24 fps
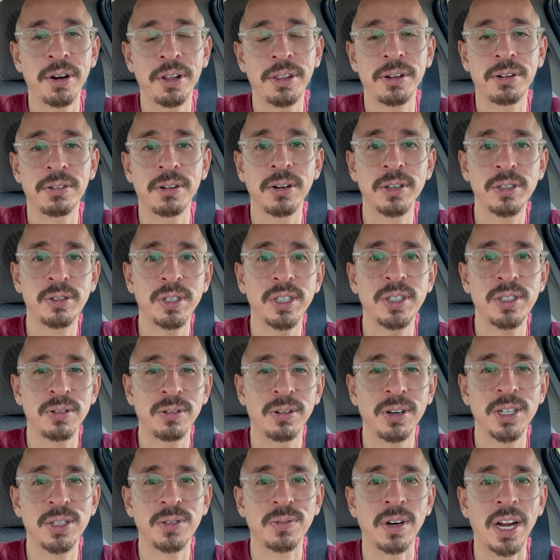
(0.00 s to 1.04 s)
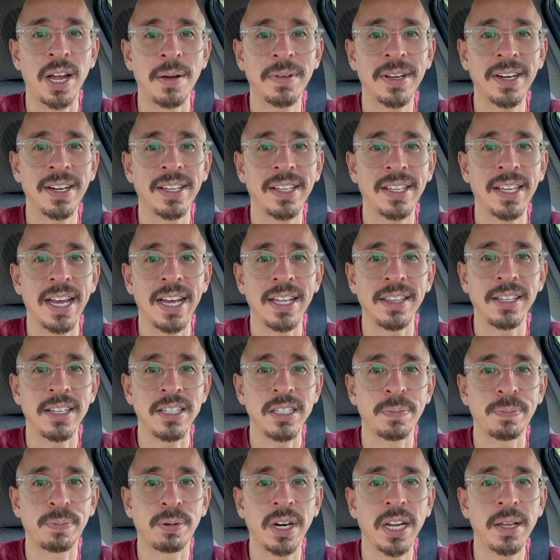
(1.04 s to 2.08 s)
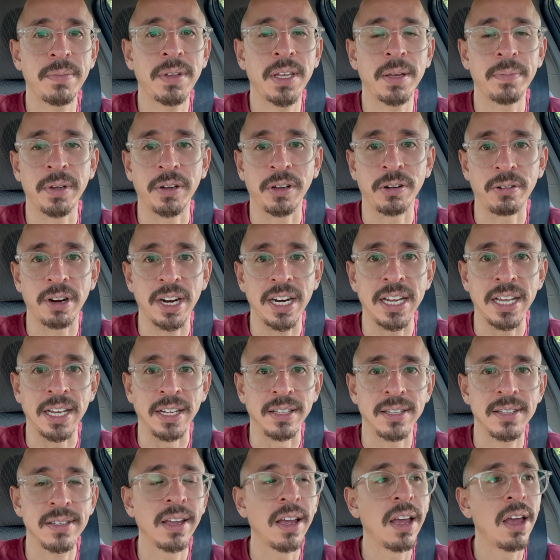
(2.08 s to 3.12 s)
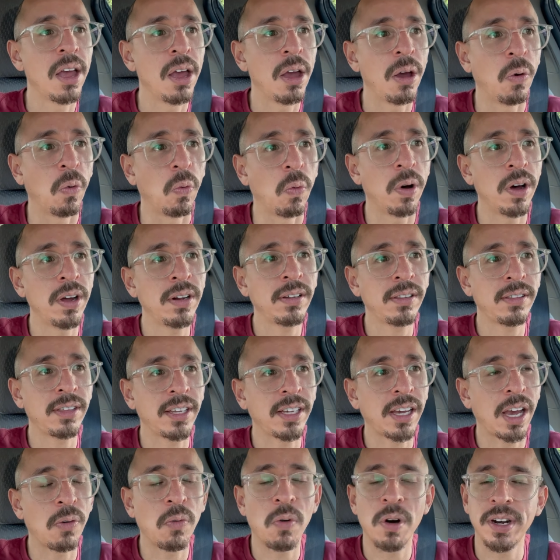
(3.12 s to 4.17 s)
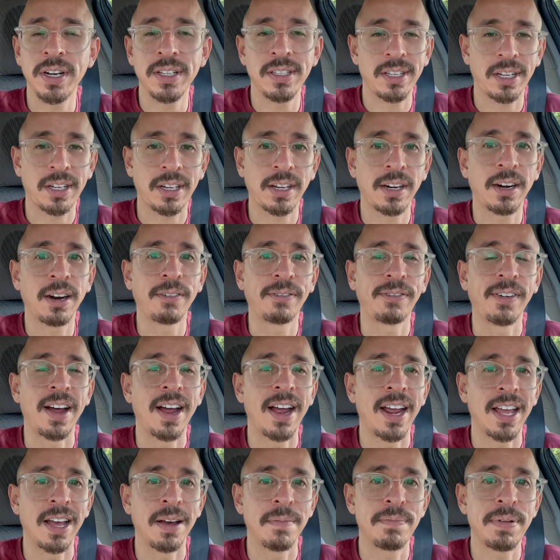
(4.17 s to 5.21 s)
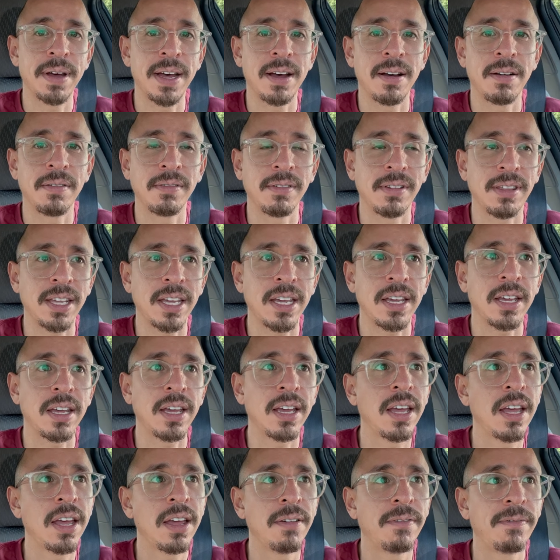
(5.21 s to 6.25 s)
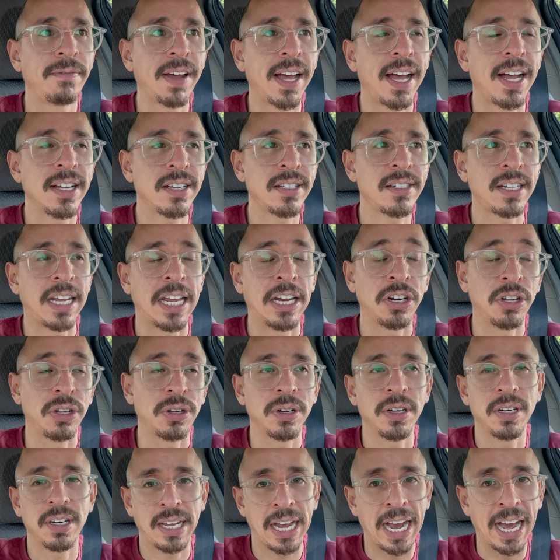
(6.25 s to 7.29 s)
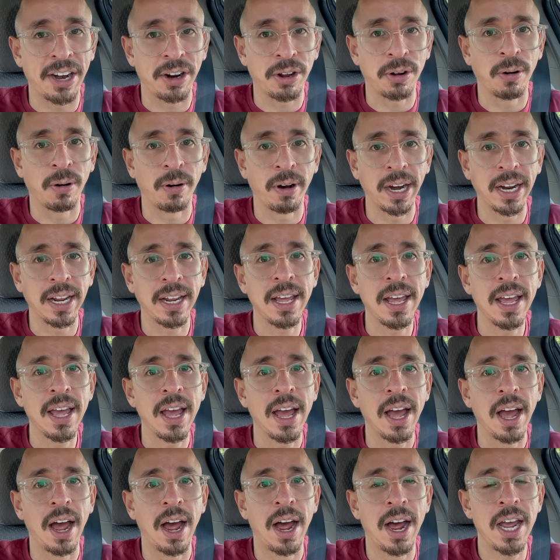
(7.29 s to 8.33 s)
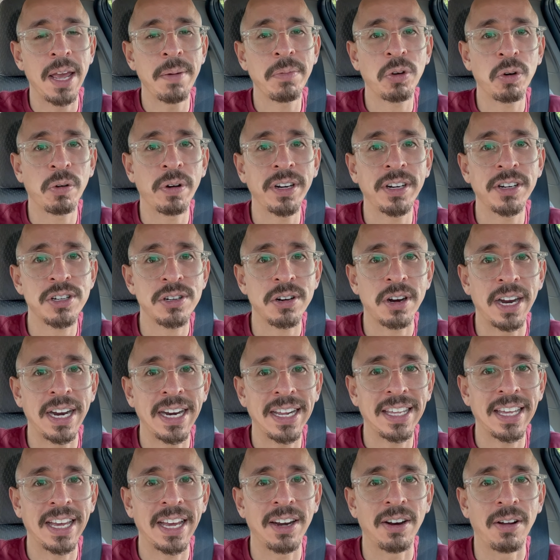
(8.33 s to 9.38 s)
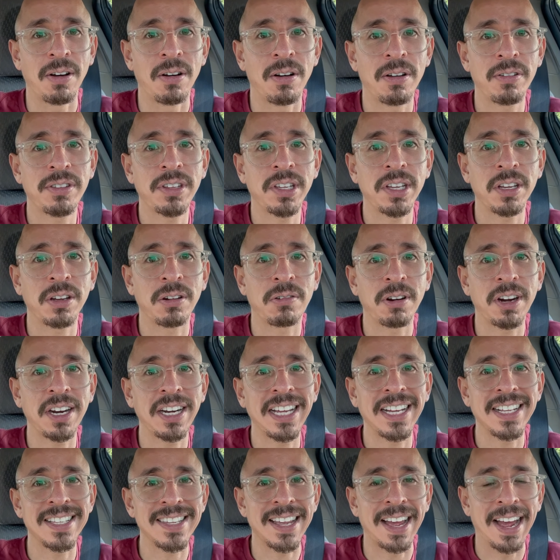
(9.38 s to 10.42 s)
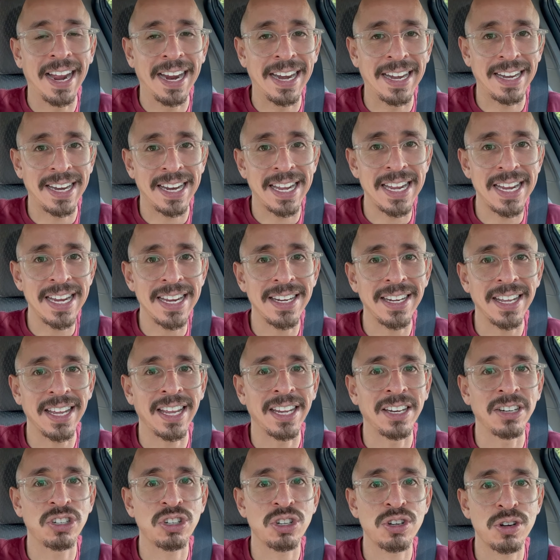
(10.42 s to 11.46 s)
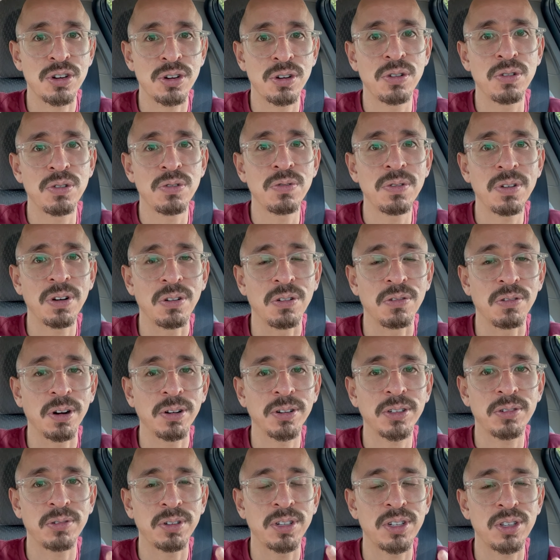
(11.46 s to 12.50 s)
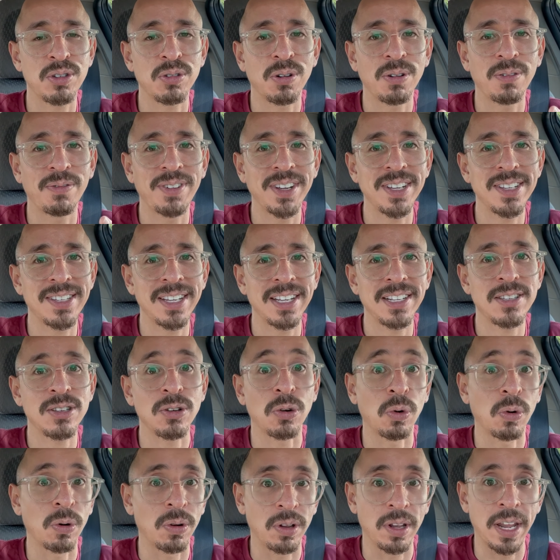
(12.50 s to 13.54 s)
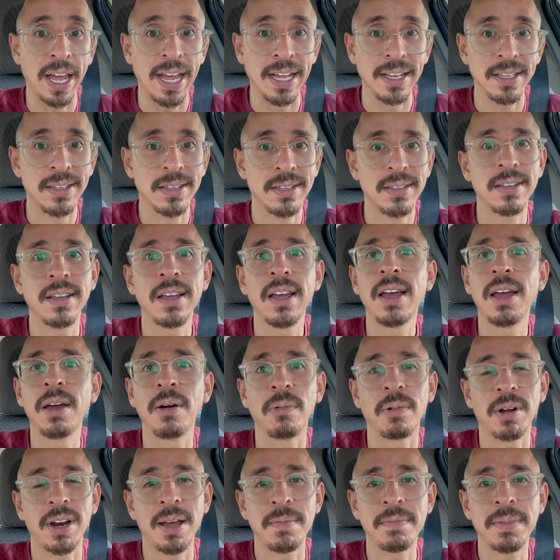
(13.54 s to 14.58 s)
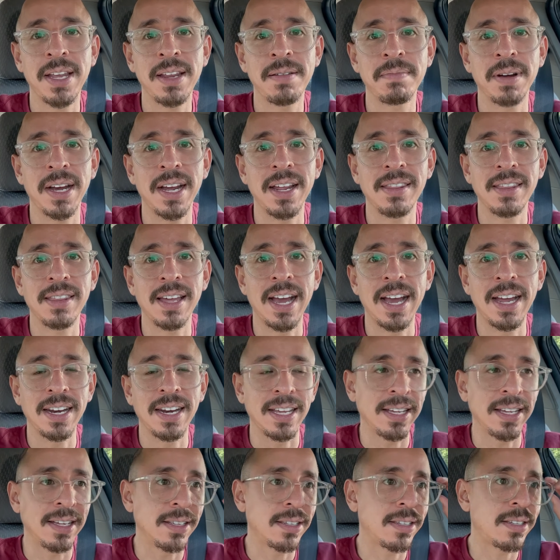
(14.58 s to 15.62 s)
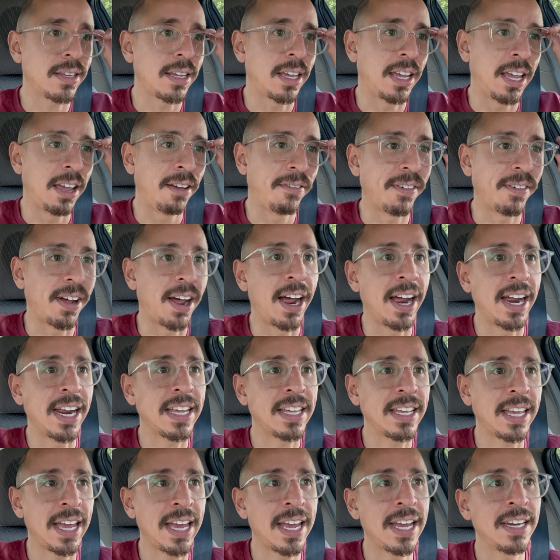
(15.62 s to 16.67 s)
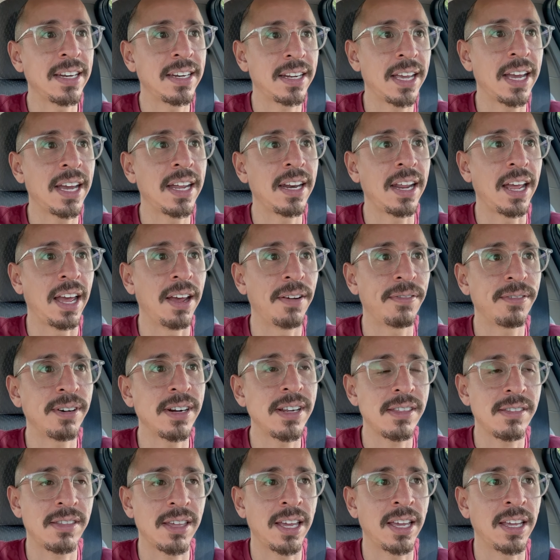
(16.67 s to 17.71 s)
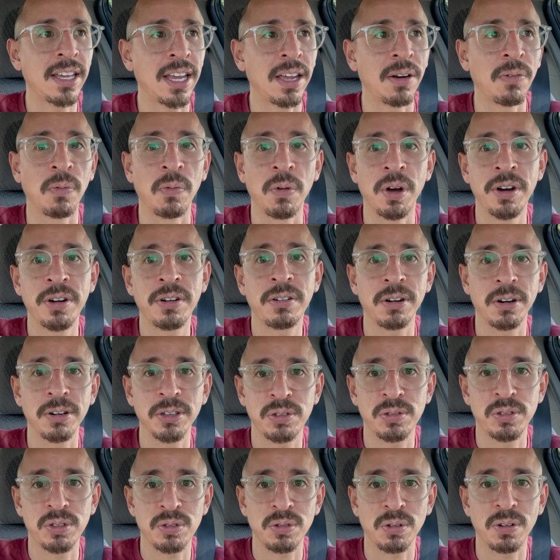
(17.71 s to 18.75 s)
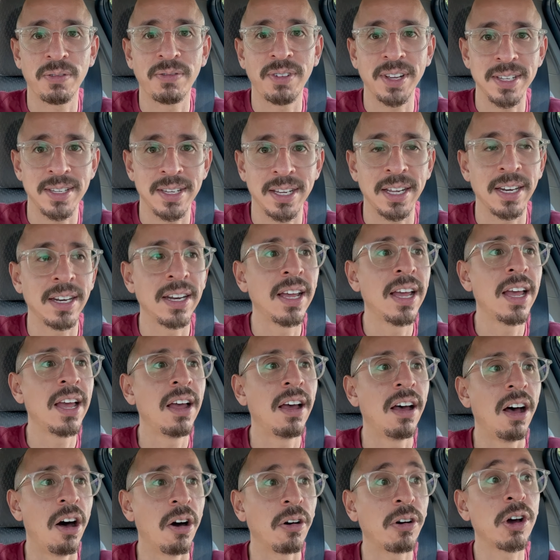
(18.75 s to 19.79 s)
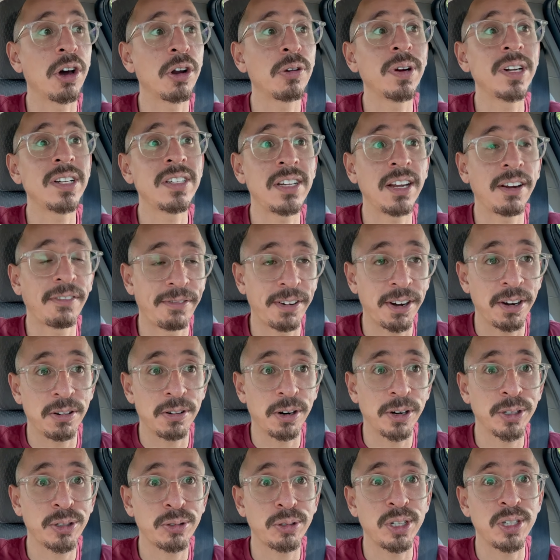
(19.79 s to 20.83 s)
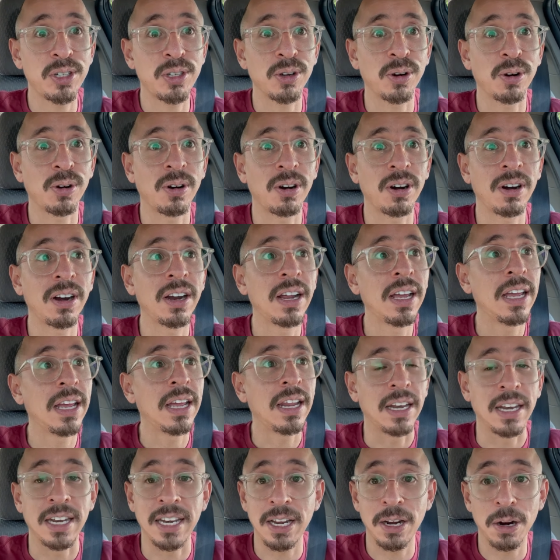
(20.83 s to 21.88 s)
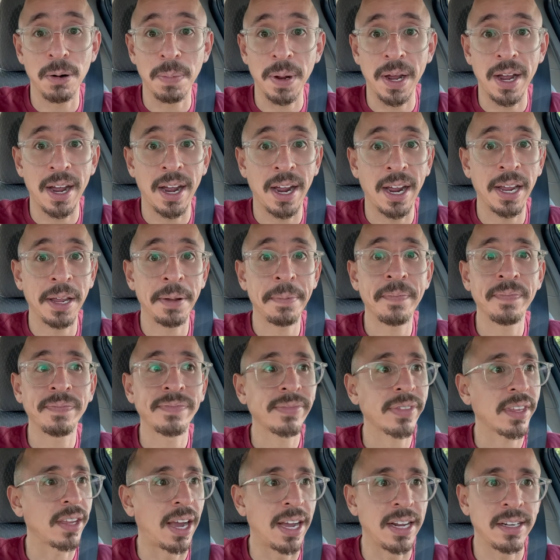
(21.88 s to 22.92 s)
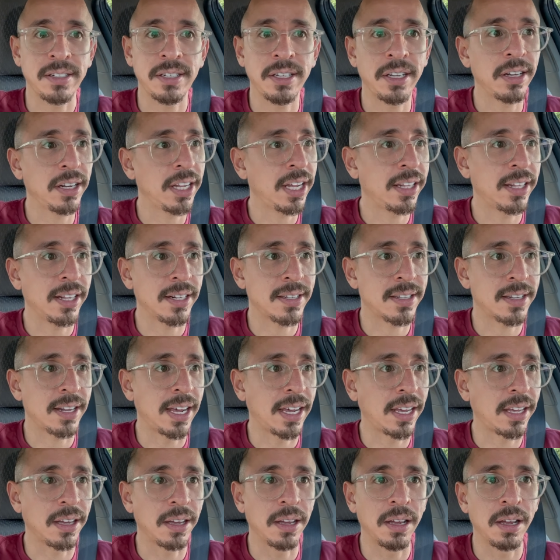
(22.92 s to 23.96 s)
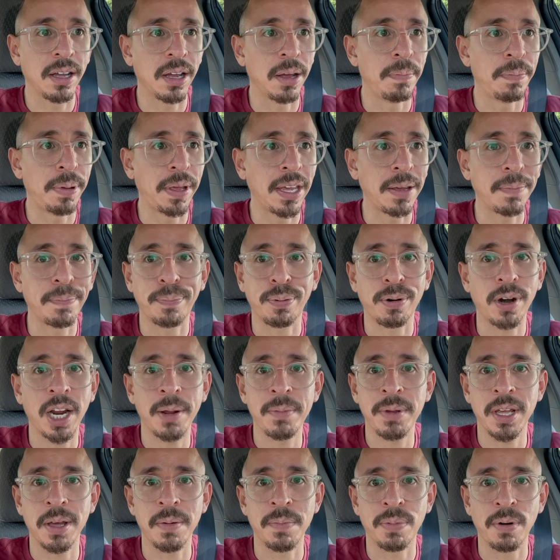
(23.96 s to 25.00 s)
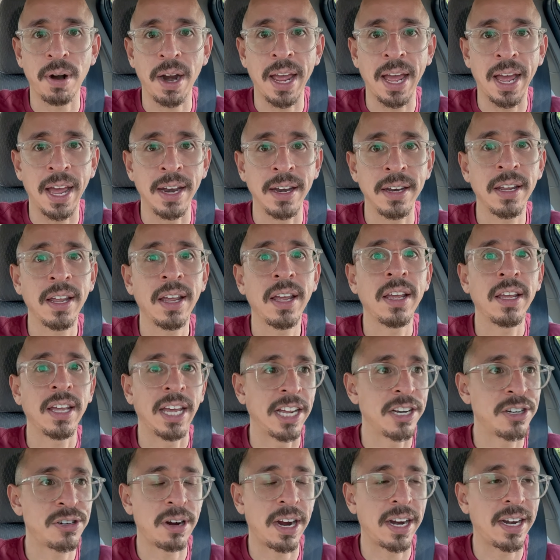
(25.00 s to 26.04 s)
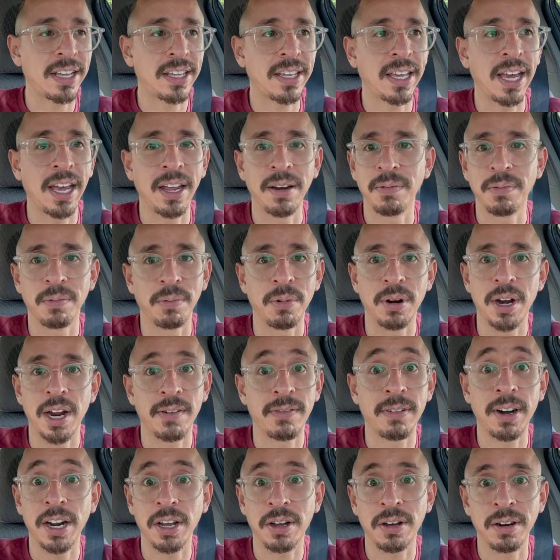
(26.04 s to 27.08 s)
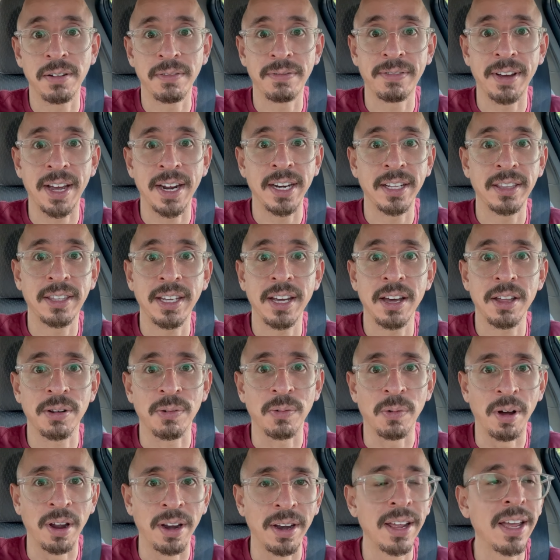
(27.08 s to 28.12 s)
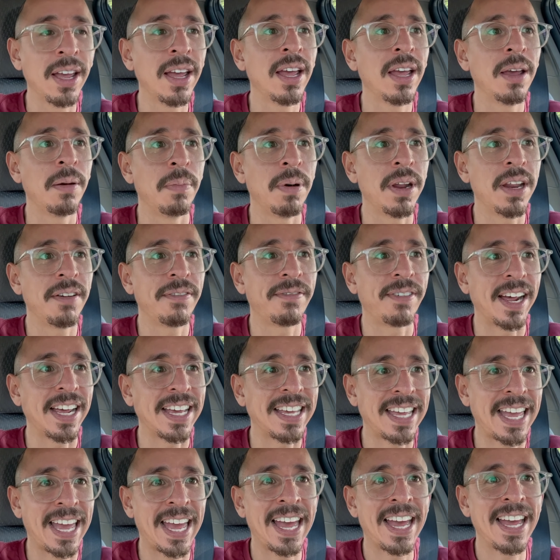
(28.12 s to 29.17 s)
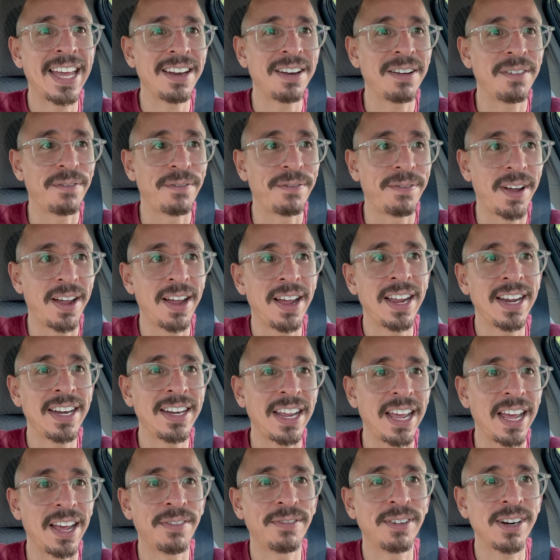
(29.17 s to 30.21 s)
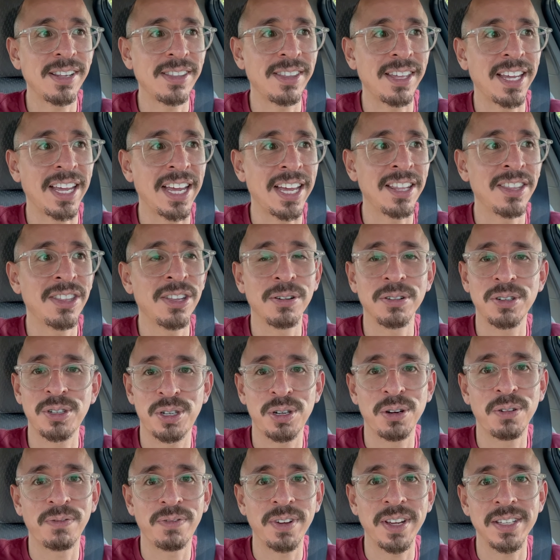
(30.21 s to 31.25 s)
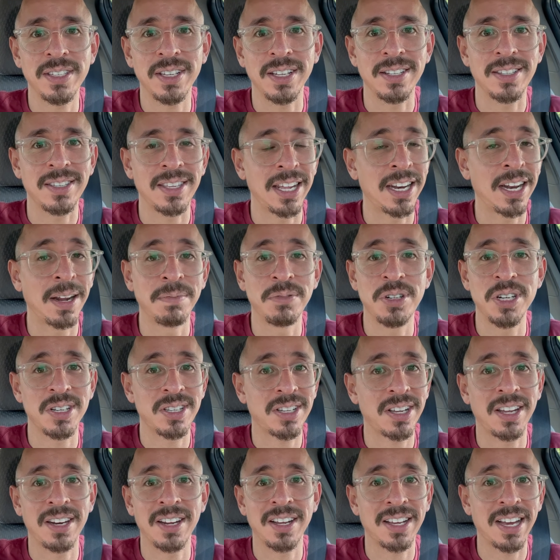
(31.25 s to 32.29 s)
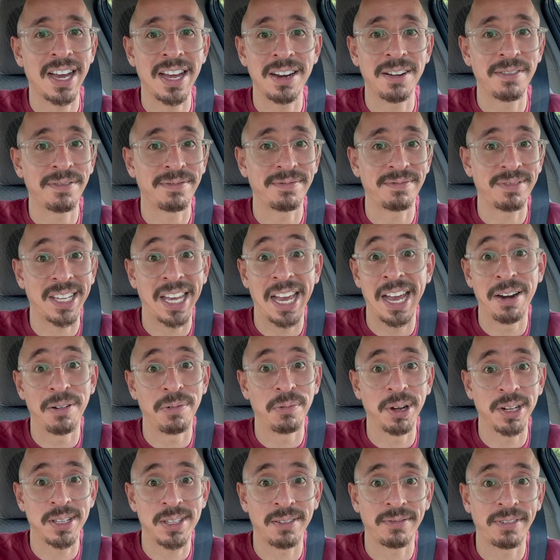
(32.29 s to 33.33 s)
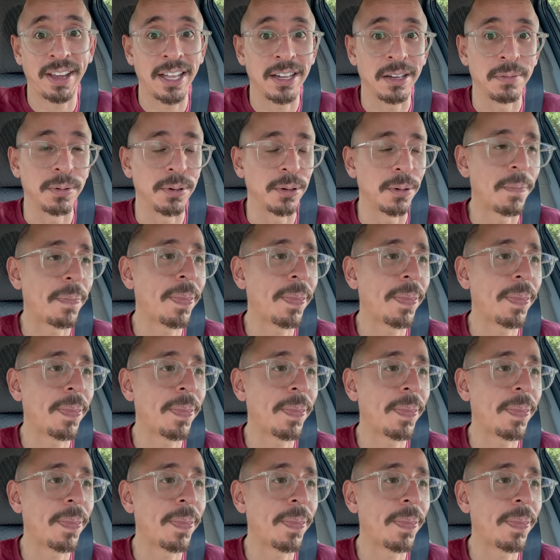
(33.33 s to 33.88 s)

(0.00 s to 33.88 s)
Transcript: of the grocery stores where I'm gonna get these premium ingredients. One thing I wanted to clarify about the fast and good category. I'm going to try and get all the ingredients I need in 2 grocery store visits or less. What I mean by that is if I can't get everything in 1 grocery store visit, I'll go to a different grocery store nearby, ideally that's like a big premium brand, and try to get whatever I couldn't find at the other one. But if I can't find everything in those 2 visits, then I'm just gonna kind of get what's available.